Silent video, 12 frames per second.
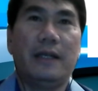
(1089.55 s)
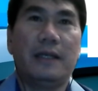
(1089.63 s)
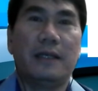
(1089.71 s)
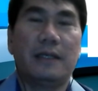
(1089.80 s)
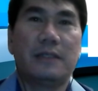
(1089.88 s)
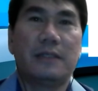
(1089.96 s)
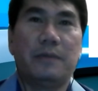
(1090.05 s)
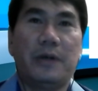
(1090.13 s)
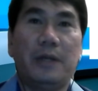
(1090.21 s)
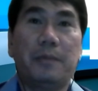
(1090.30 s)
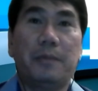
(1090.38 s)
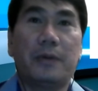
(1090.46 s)
is very
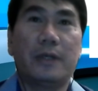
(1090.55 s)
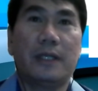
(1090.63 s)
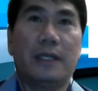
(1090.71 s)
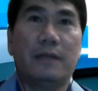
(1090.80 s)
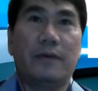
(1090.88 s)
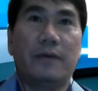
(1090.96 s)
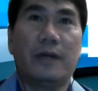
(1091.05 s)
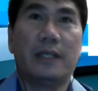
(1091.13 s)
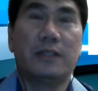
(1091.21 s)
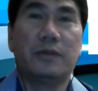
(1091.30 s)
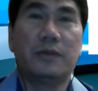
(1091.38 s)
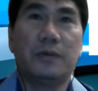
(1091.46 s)
important for
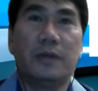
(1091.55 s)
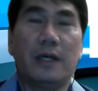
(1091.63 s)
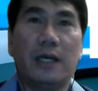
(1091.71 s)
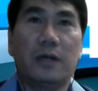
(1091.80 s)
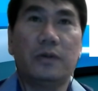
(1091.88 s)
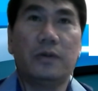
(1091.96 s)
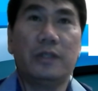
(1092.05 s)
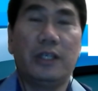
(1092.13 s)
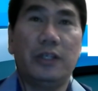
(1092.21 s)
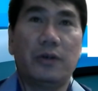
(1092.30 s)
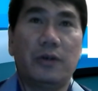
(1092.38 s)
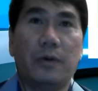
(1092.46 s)
us to
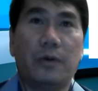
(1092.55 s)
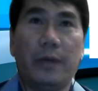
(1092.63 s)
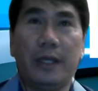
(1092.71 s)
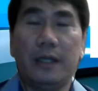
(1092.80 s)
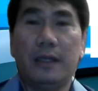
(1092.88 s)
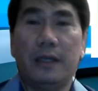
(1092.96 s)
continue growing.